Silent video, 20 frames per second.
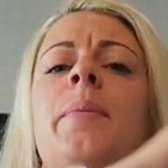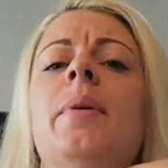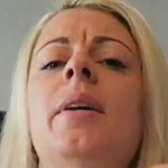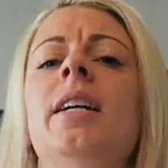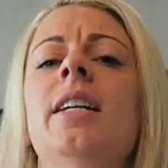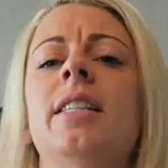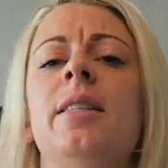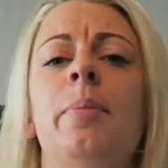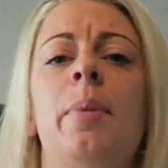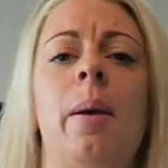a,
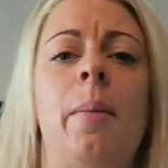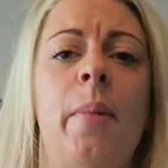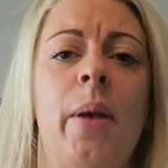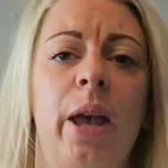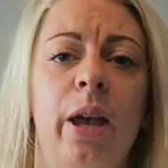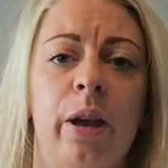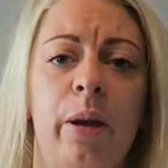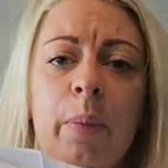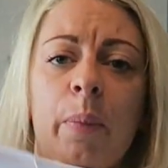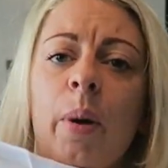it's a bit
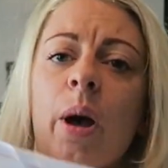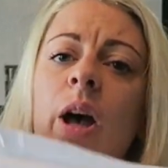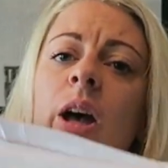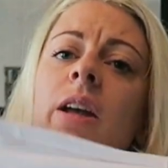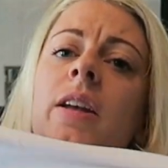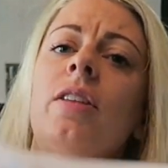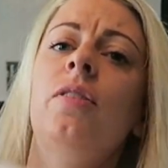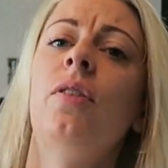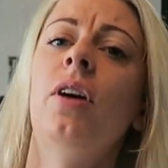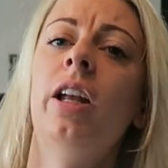big, but
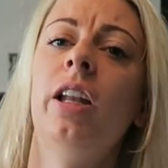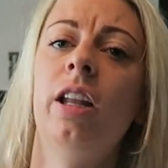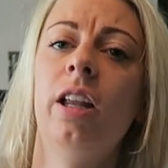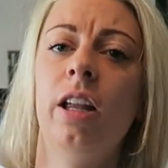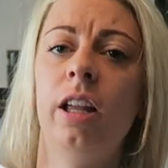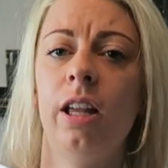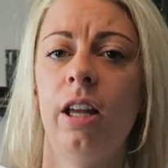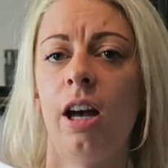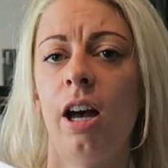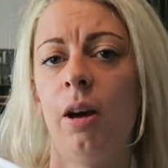it's fine.
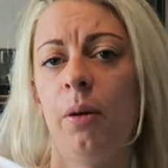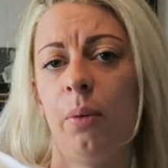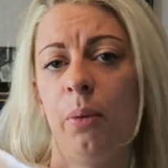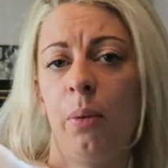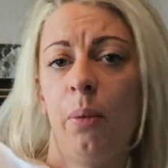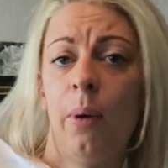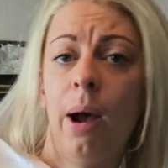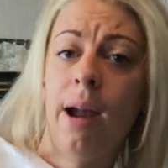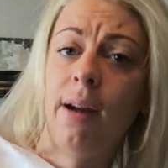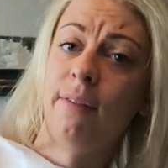I'll
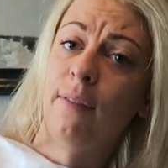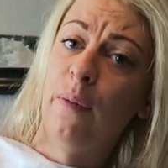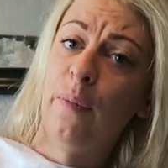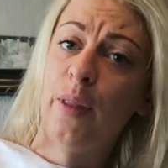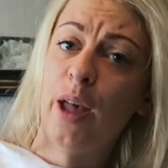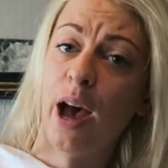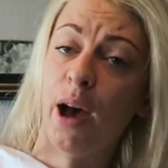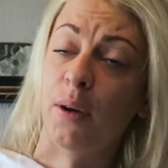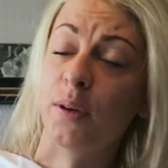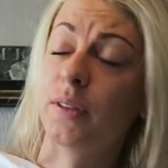wear it
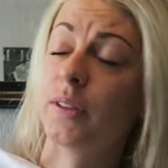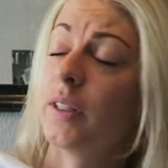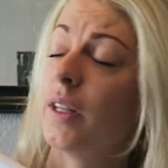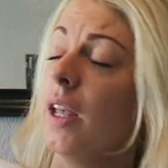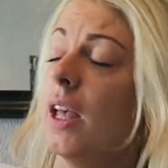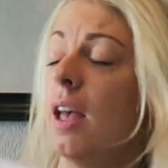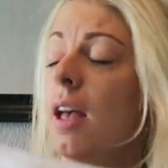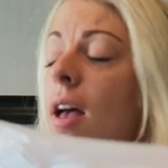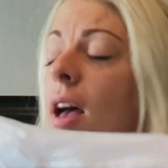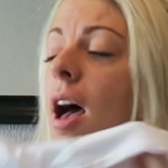around the house.
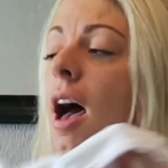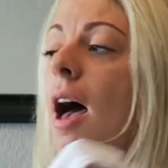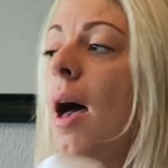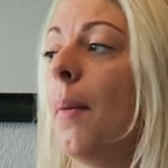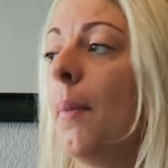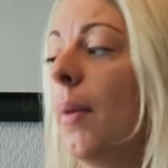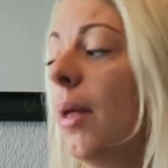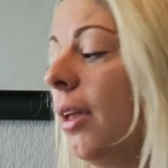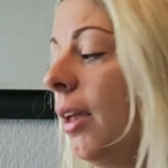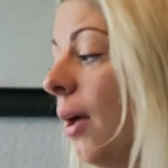
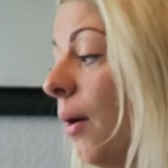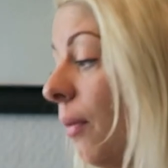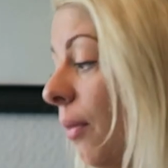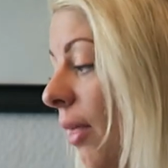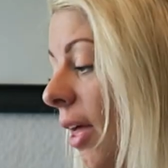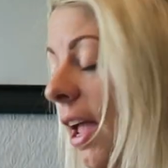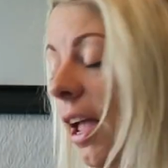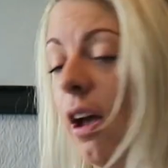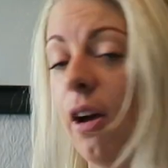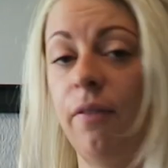Um, now
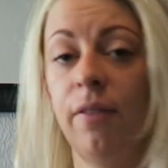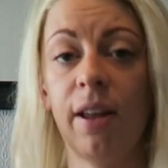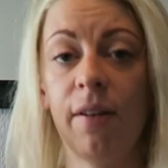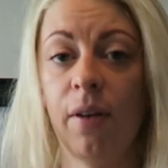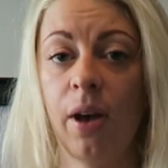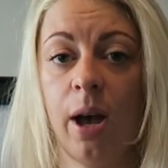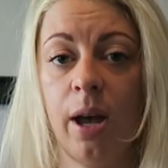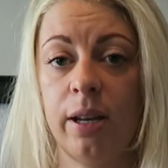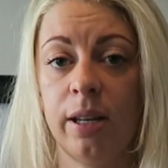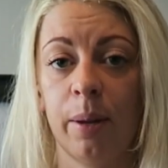they, I've
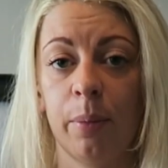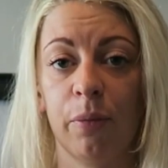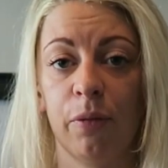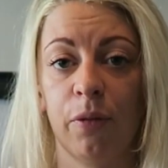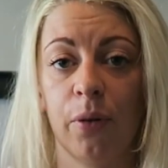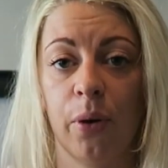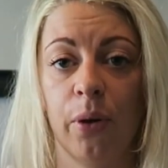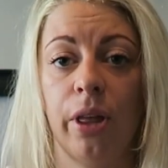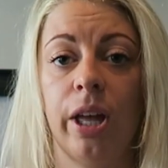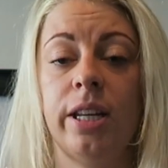never had them
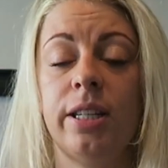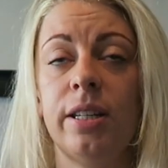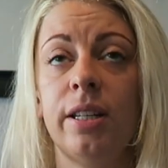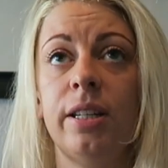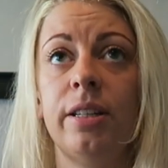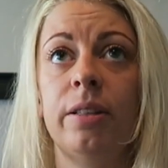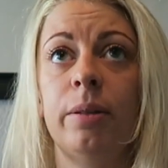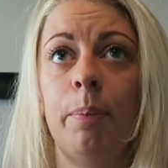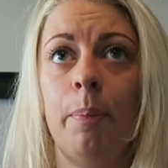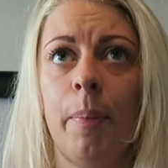before. They do
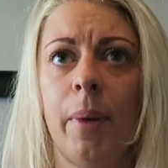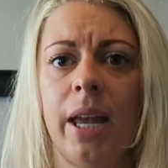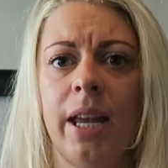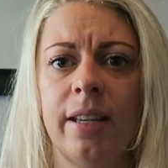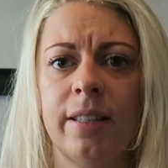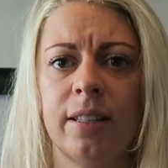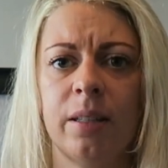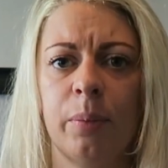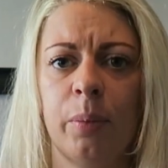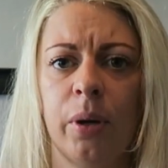these
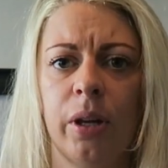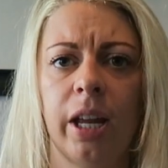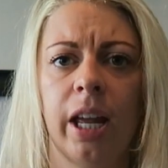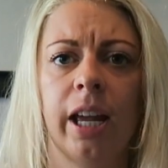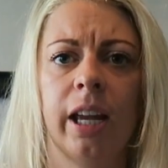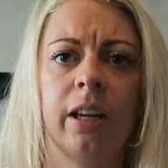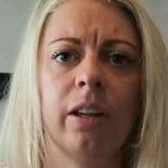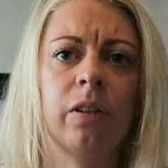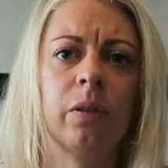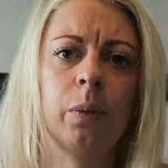amazing
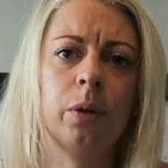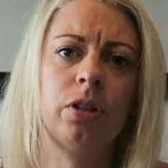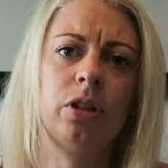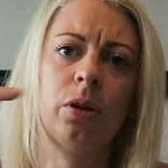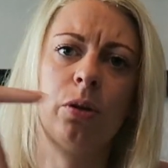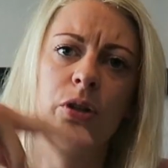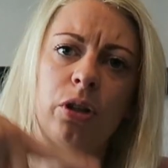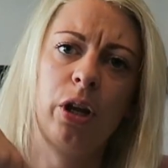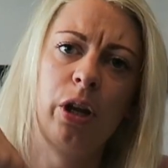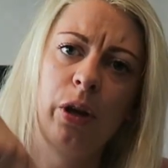puddings, which
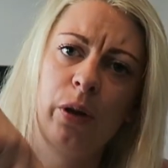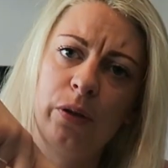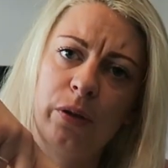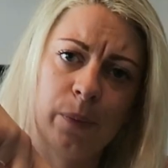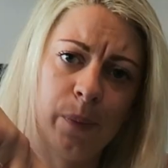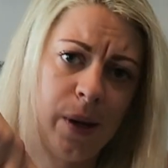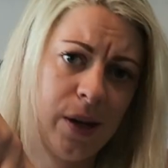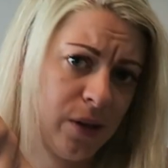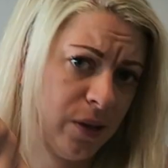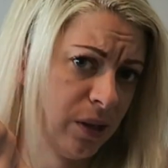I'll show you
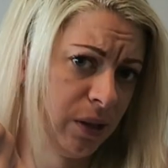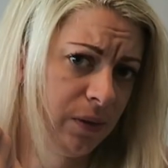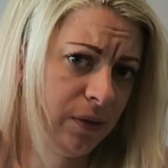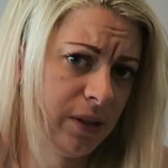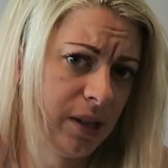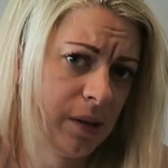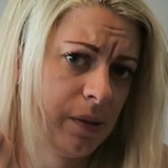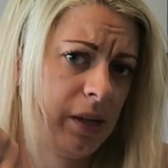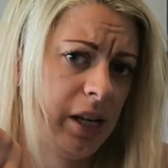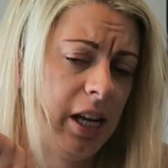some pictures
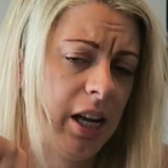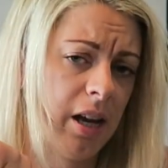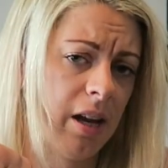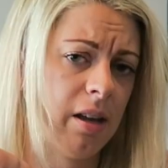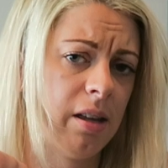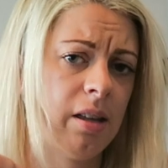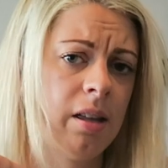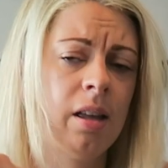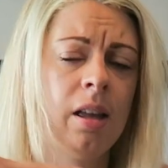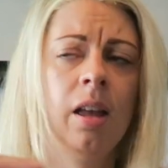of down
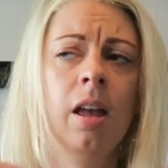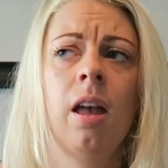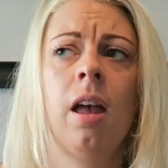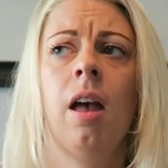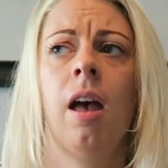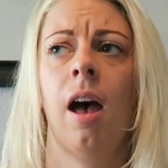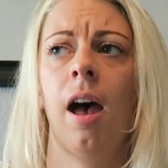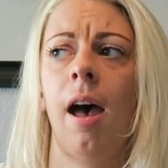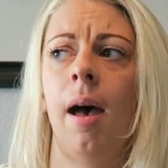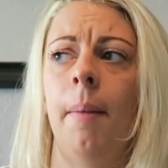here.
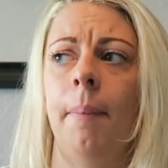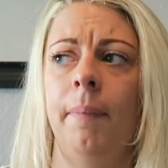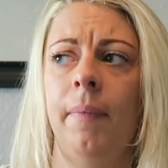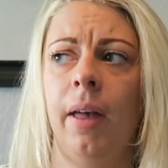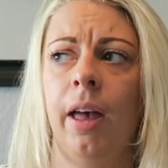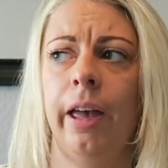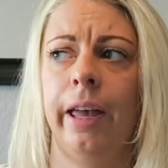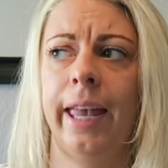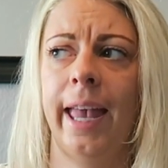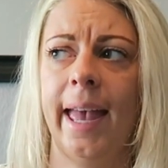Um,
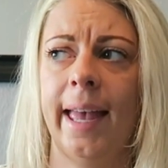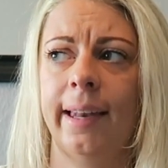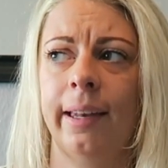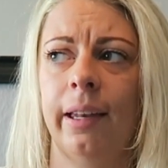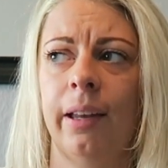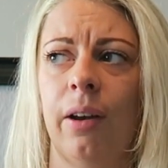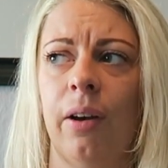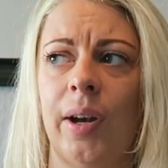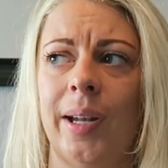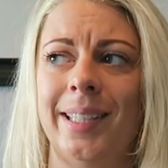
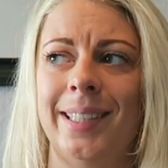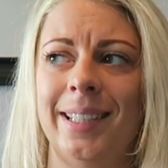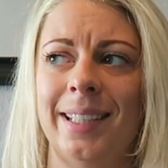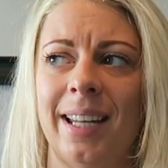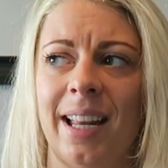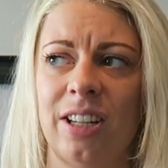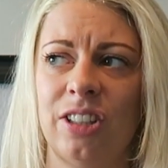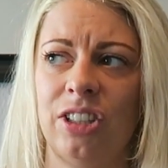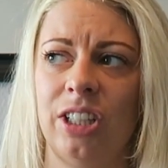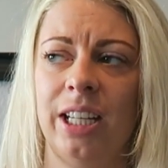again, I
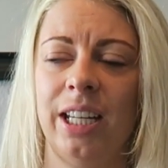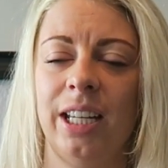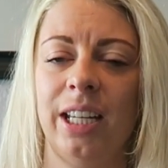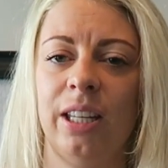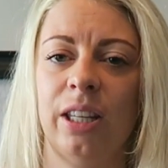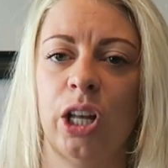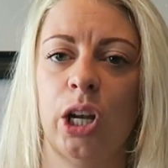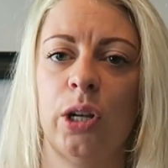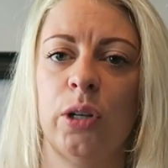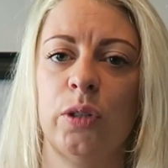did actually
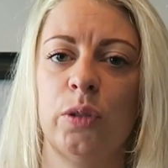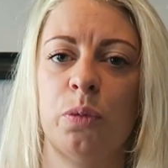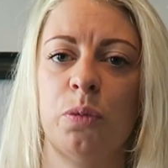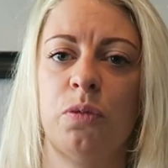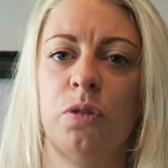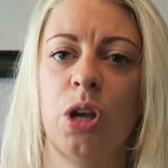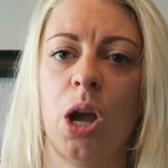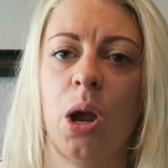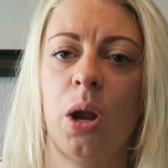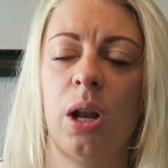eat those
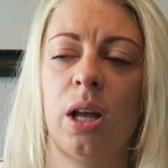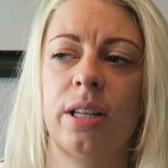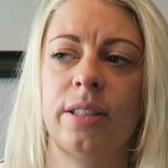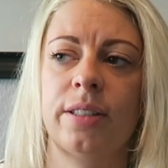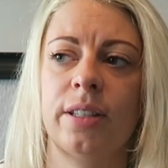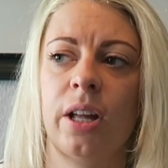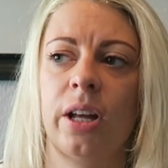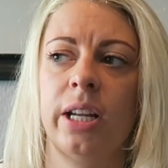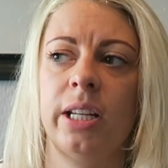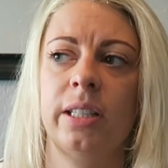with Joe
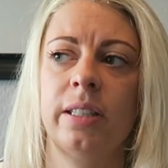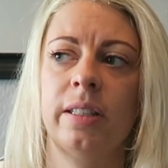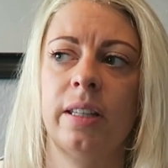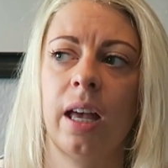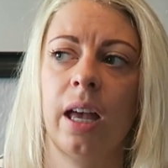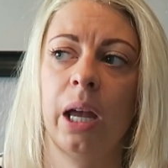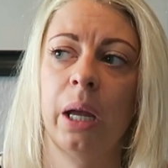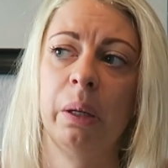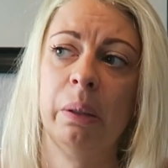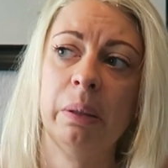last night,
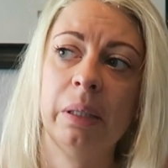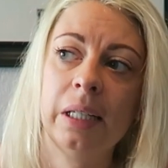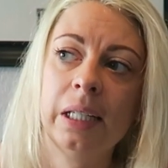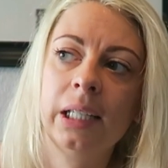so